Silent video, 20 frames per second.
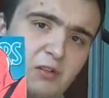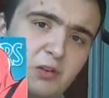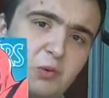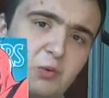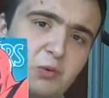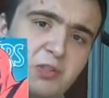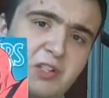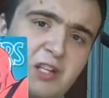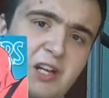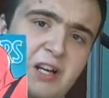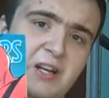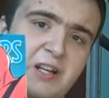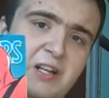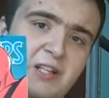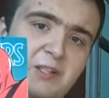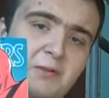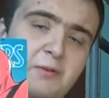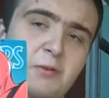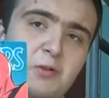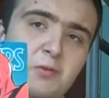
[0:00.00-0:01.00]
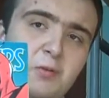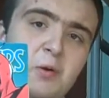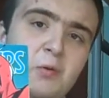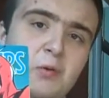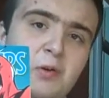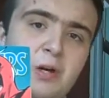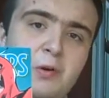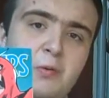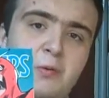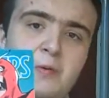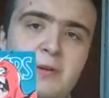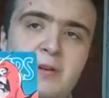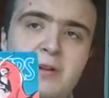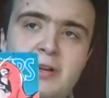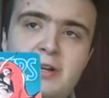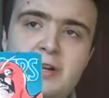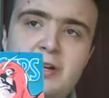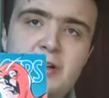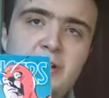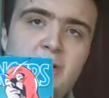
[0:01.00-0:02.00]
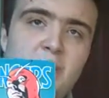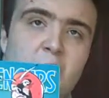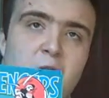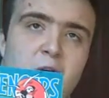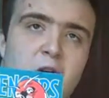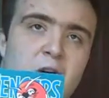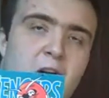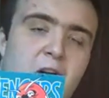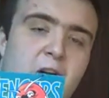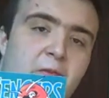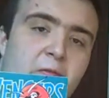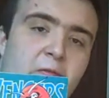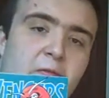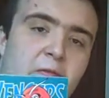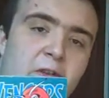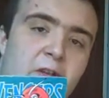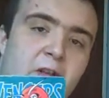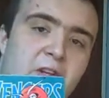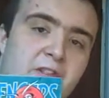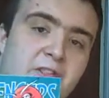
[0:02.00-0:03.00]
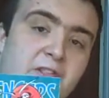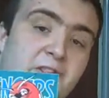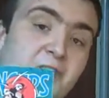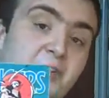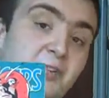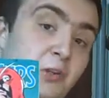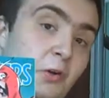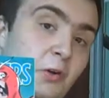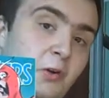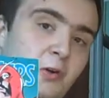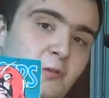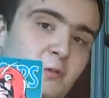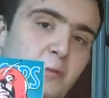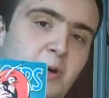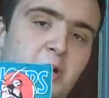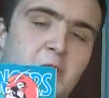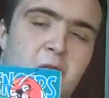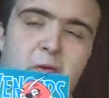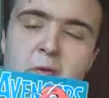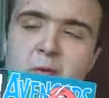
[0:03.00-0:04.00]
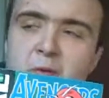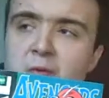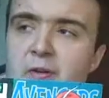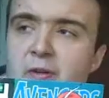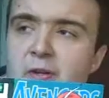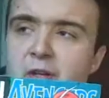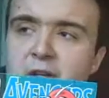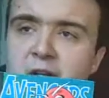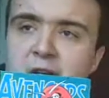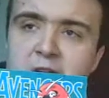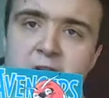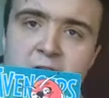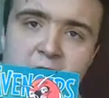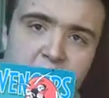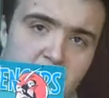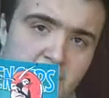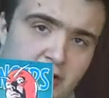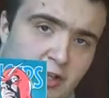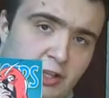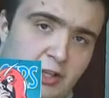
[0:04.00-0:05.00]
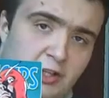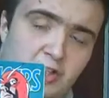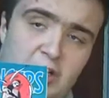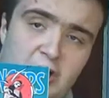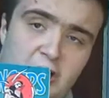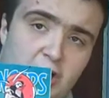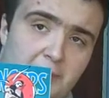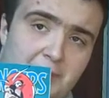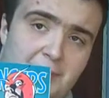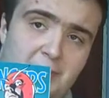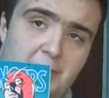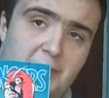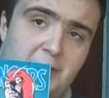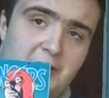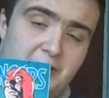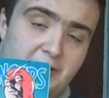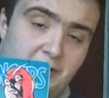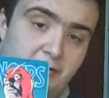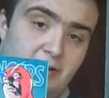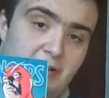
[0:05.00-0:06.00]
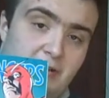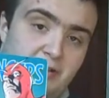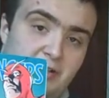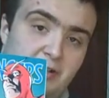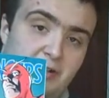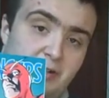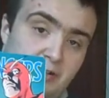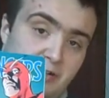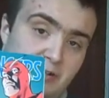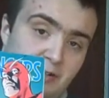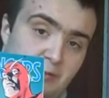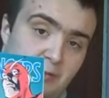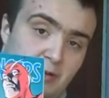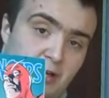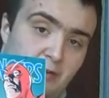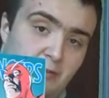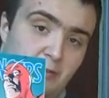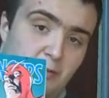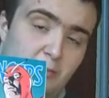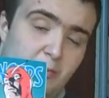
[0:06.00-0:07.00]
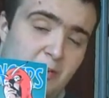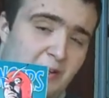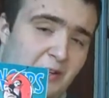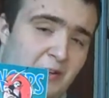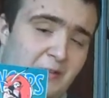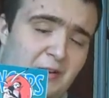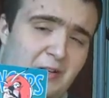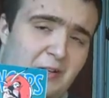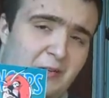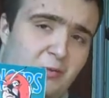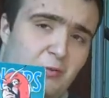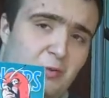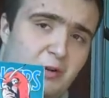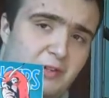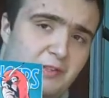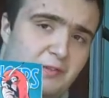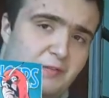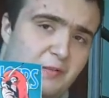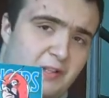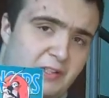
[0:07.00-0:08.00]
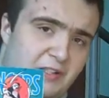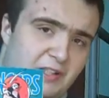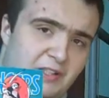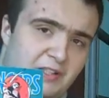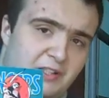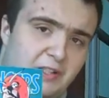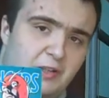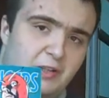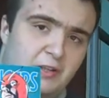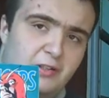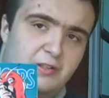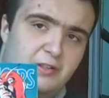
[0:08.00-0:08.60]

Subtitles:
Of course, Stan Lee is nice, well known, kind of classed as the Don of Marvel. Jack Kirby for me is the greatest artist at Marvel, but they've all had some fantastic